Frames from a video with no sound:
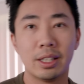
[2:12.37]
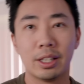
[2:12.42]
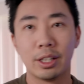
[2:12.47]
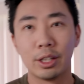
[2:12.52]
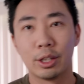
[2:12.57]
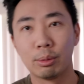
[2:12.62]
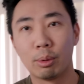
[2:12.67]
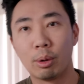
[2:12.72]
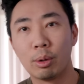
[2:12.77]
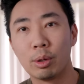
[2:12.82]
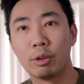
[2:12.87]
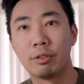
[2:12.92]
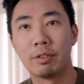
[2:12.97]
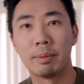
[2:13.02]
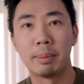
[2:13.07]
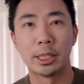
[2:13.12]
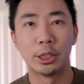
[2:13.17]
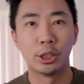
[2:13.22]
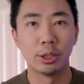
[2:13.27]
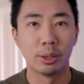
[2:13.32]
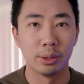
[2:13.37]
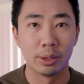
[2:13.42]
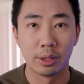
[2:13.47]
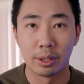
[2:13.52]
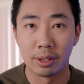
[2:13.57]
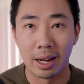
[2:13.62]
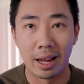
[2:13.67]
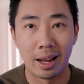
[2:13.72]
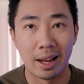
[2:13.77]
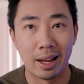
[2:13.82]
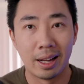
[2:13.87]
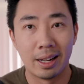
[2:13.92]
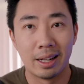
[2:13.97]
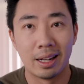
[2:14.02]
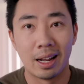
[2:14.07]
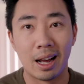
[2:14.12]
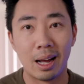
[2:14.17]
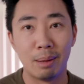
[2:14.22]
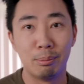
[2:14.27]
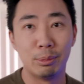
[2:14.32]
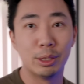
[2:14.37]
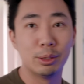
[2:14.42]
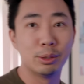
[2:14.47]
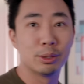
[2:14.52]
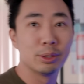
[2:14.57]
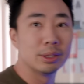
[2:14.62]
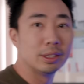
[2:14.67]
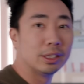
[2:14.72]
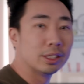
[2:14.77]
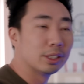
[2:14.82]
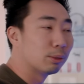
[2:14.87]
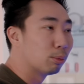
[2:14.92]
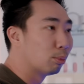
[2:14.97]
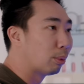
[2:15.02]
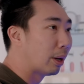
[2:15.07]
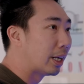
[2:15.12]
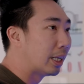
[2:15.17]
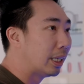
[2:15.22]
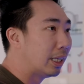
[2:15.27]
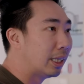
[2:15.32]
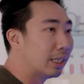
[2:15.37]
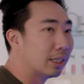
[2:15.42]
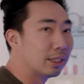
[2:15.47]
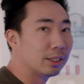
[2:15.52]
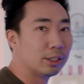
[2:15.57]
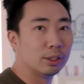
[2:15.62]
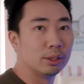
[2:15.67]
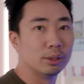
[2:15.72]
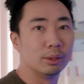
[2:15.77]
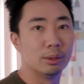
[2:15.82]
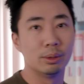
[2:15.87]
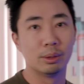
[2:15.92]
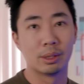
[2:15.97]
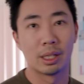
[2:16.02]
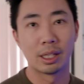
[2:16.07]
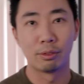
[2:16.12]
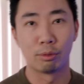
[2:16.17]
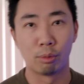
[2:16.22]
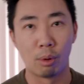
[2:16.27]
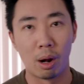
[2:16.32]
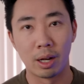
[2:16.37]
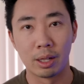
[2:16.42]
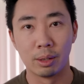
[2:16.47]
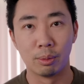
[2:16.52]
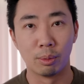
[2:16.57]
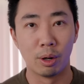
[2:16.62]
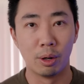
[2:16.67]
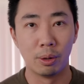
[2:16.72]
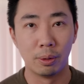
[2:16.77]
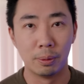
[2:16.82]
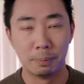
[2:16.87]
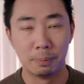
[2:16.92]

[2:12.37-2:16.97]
throw it over my shoulder, and I'm usually just ready to kind of rock and roll.